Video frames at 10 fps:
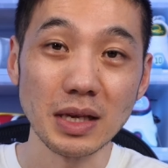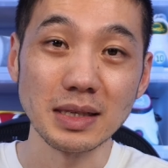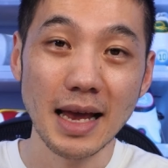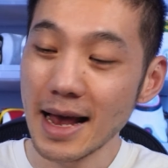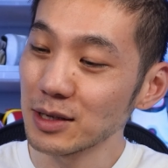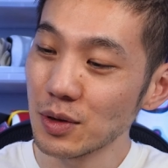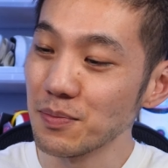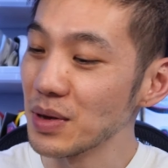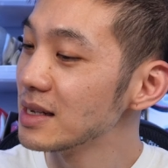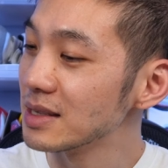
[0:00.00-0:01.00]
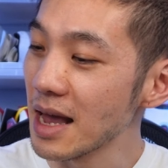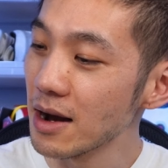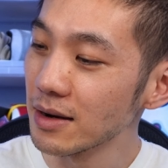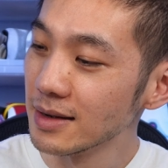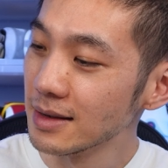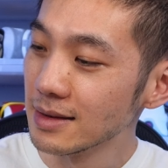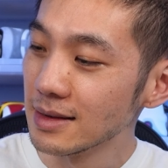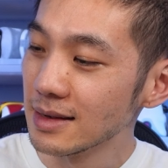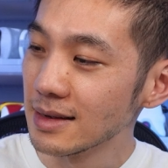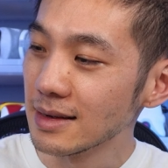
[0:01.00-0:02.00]
with this extra piece here,
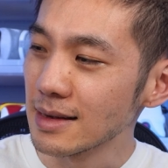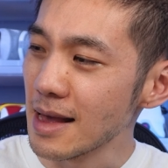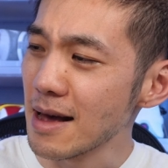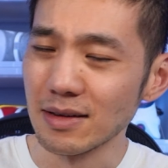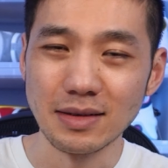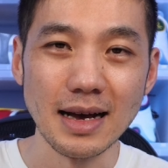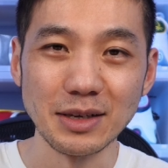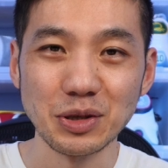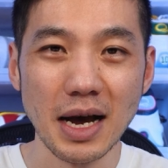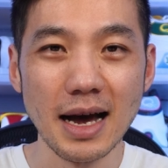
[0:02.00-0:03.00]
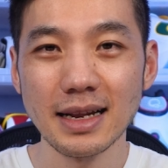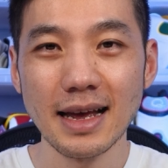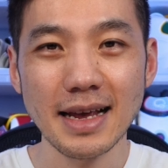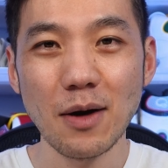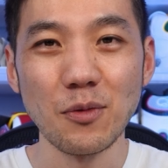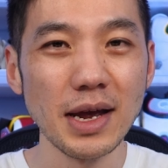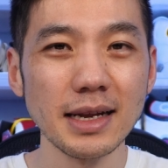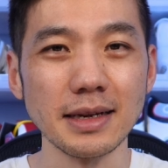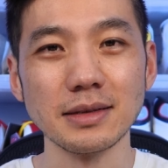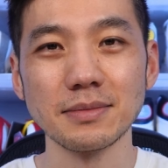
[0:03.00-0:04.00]
yeah, I just kind of like how weird
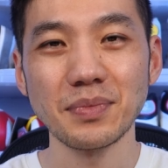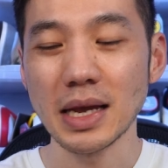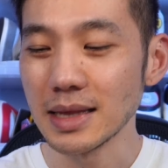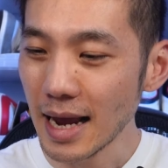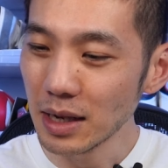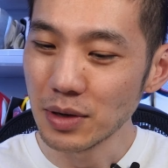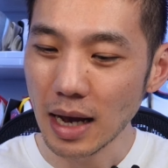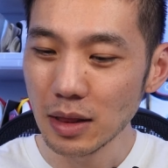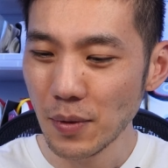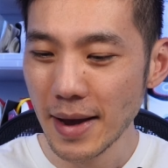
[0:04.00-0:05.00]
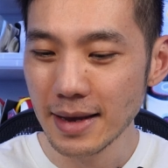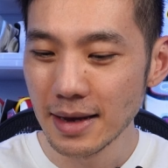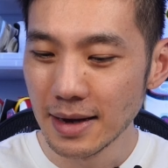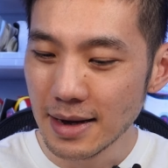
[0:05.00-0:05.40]
it is. And the Halo colorway,